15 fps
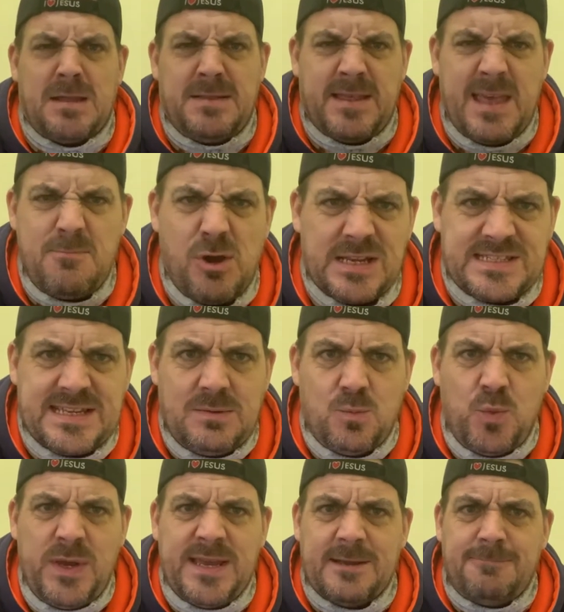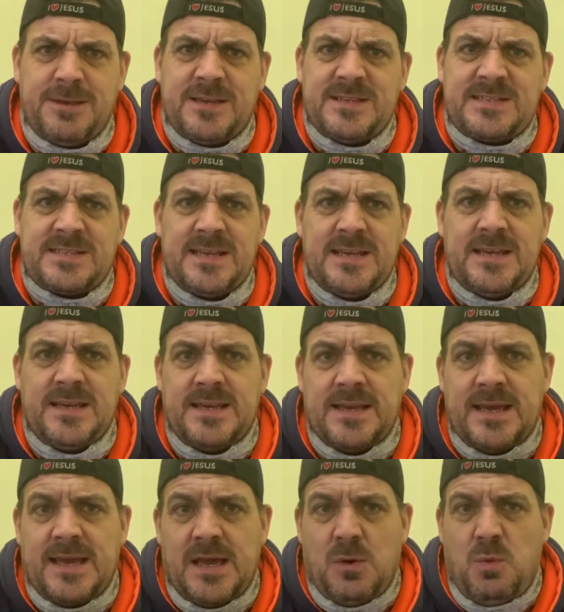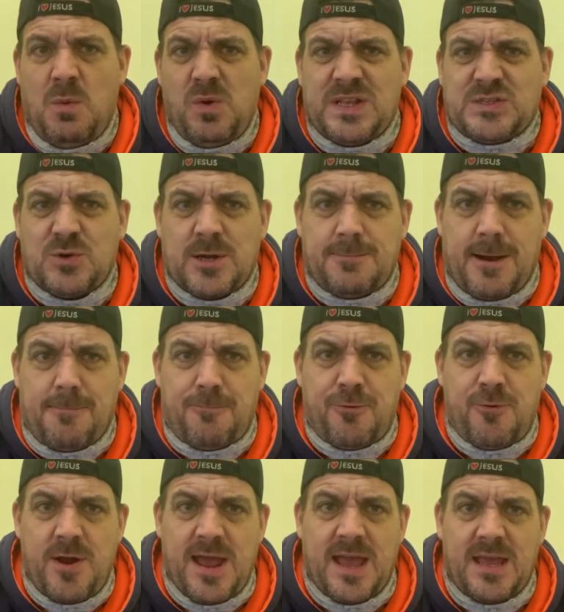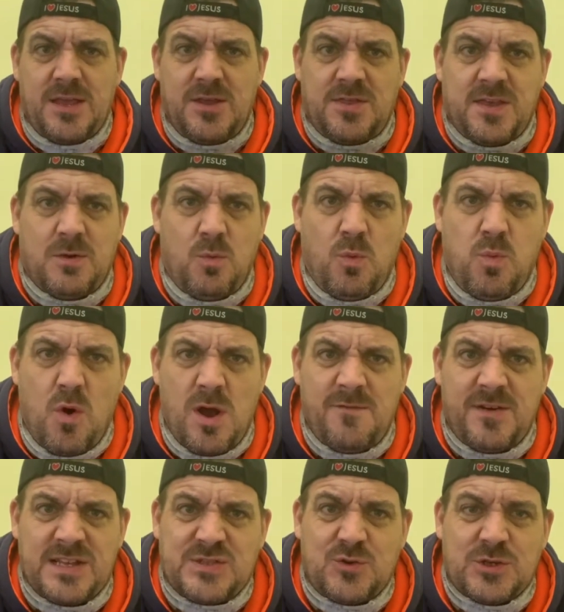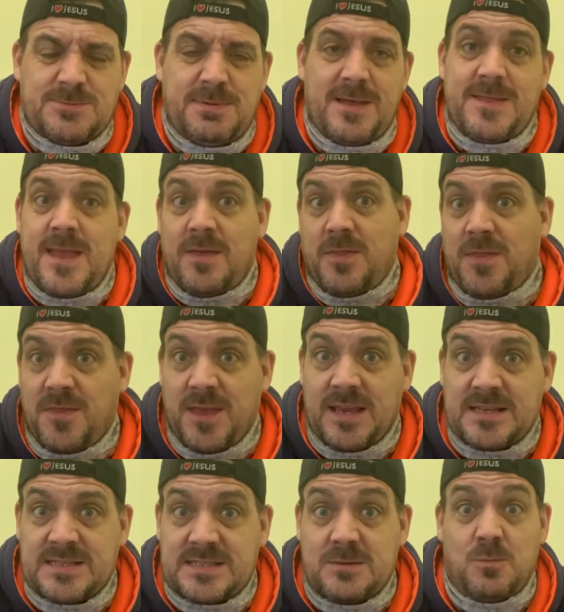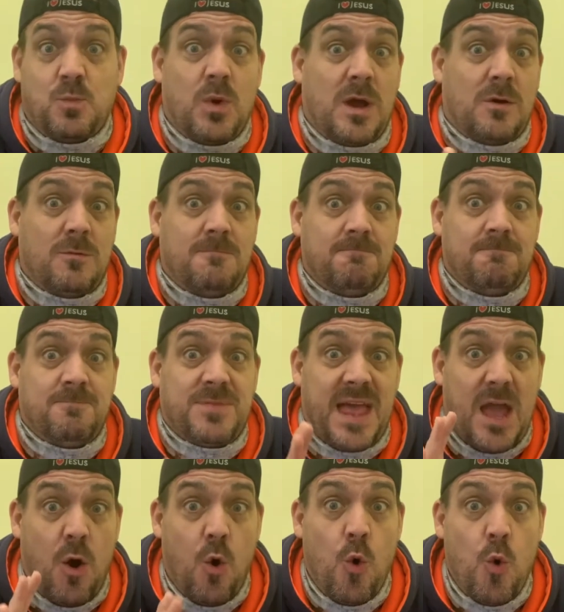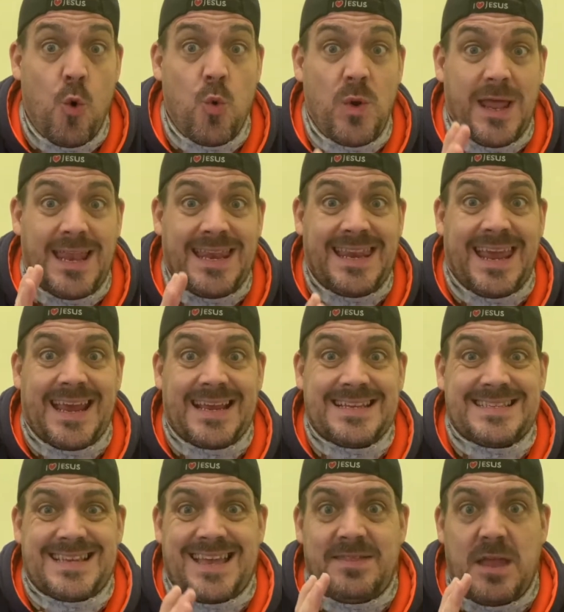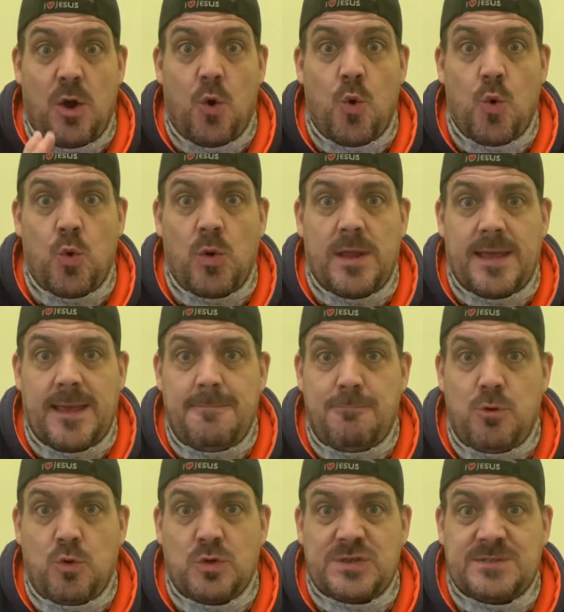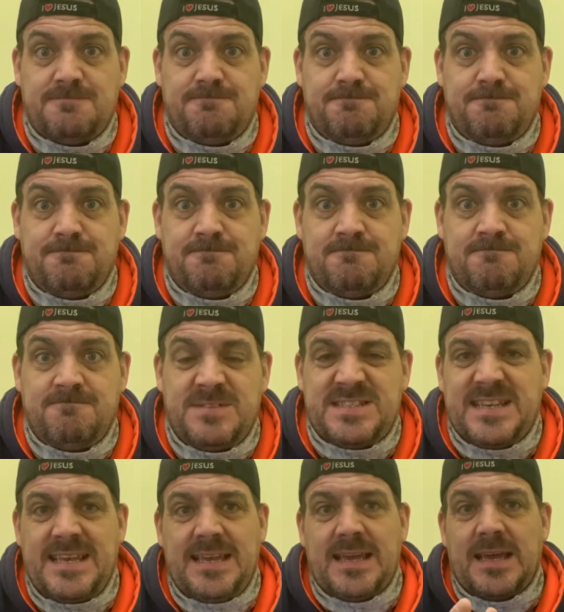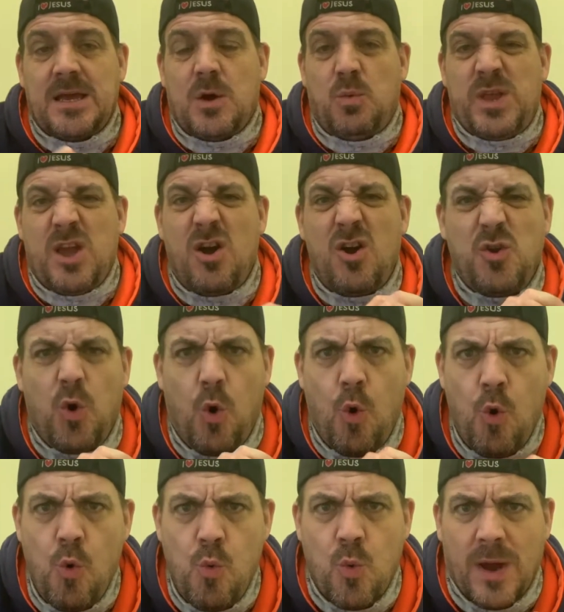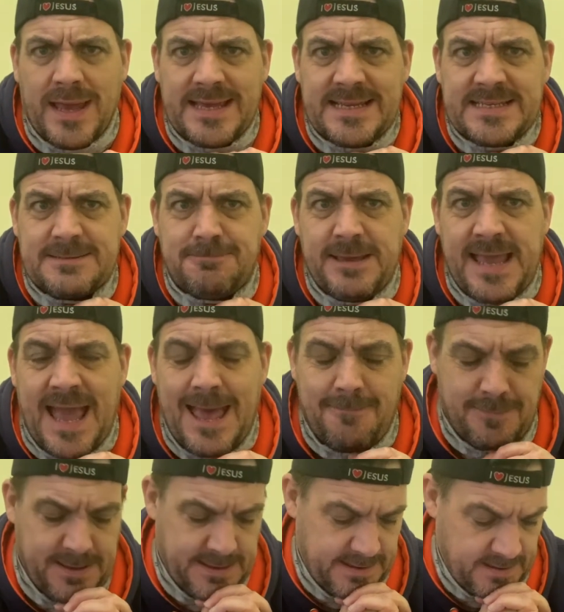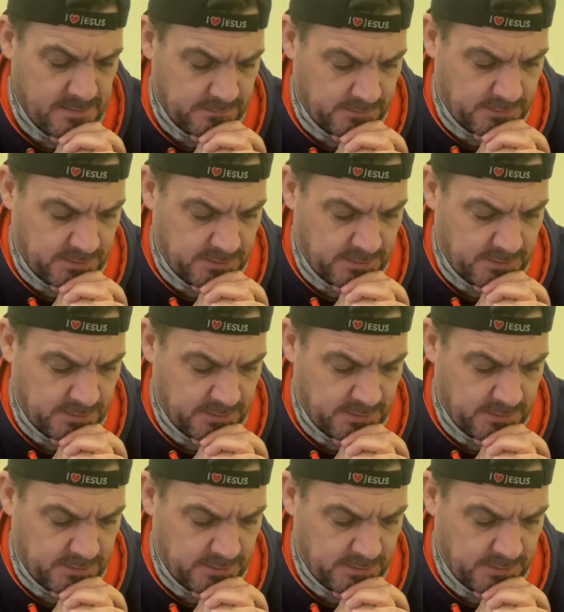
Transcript: Now, that might seem weird because when we're talking about prayer, you think, well, why have I talked about the other things? Well, they're all linked and they're all important. You see, we can't always be happy.